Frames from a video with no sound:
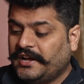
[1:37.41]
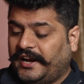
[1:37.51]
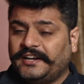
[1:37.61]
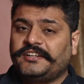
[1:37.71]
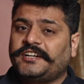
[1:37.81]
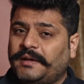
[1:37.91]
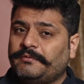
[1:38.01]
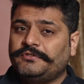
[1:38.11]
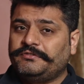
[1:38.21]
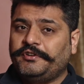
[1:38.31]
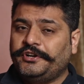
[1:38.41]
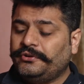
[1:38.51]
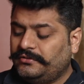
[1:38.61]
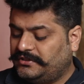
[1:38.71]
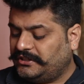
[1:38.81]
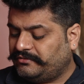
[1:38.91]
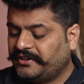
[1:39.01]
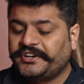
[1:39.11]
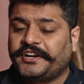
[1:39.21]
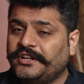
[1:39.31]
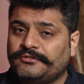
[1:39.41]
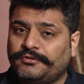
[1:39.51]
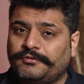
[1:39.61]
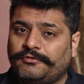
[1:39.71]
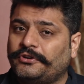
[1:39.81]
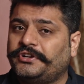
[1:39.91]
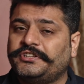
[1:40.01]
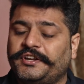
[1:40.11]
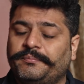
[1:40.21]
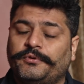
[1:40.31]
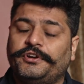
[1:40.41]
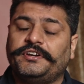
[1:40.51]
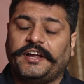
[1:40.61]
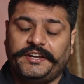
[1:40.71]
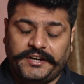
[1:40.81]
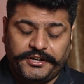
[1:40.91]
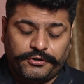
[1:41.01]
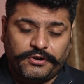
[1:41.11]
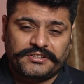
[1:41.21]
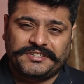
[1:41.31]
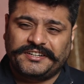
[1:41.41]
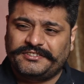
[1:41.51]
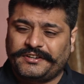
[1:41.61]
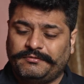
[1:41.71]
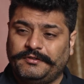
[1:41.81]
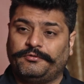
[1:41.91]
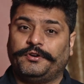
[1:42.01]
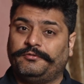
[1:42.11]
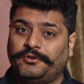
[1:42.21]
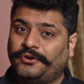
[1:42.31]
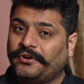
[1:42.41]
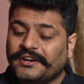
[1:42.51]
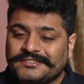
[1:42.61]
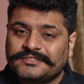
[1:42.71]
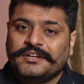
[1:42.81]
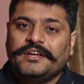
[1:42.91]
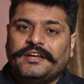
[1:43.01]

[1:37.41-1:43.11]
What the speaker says: At the time of this video, this one retails for $43.99, that is roughly $44.